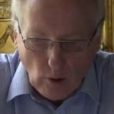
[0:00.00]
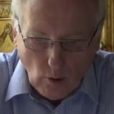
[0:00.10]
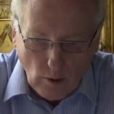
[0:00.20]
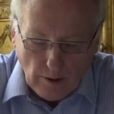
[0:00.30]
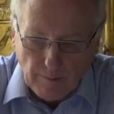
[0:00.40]

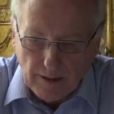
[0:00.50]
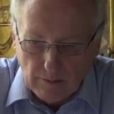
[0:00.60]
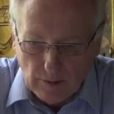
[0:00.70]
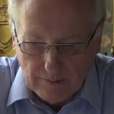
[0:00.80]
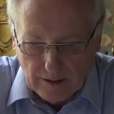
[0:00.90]
or won't be
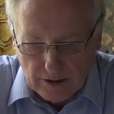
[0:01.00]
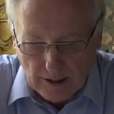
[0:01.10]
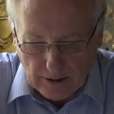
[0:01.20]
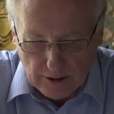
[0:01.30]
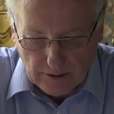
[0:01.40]
when
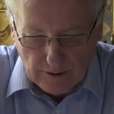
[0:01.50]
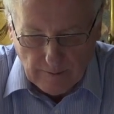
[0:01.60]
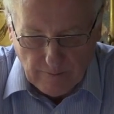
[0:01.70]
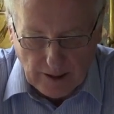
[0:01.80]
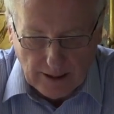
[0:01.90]
researchers
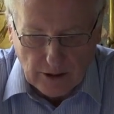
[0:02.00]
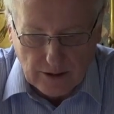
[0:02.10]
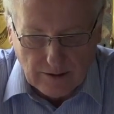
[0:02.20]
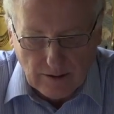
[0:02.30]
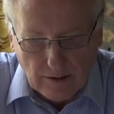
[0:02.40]
have
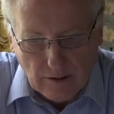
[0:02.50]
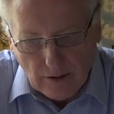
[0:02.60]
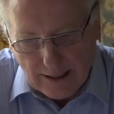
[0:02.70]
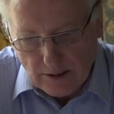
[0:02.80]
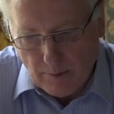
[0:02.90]
finished
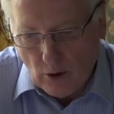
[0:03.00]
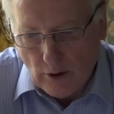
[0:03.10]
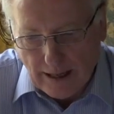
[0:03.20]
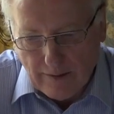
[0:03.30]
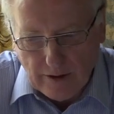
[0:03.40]

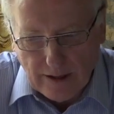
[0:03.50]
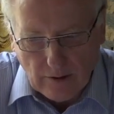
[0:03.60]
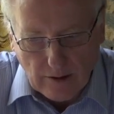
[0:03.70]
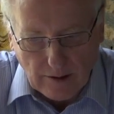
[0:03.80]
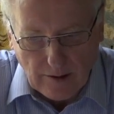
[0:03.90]
exploring every
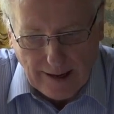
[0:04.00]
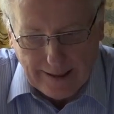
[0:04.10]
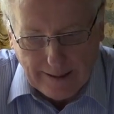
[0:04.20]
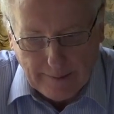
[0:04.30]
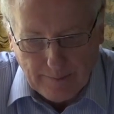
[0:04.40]
nook and
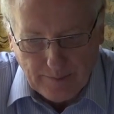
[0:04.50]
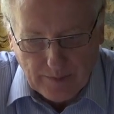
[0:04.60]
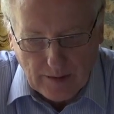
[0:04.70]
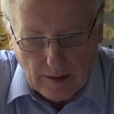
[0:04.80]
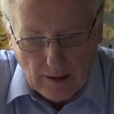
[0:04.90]
cranny.
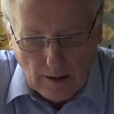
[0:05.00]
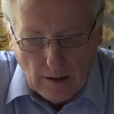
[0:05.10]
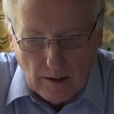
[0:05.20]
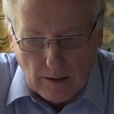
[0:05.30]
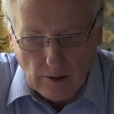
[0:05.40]

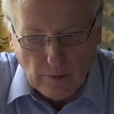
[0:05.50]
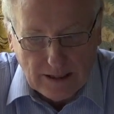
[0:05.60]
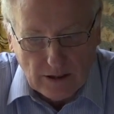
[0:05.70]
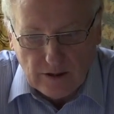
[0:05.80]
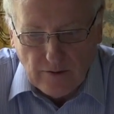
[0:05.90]
The
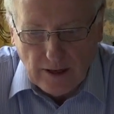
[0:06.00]
reasons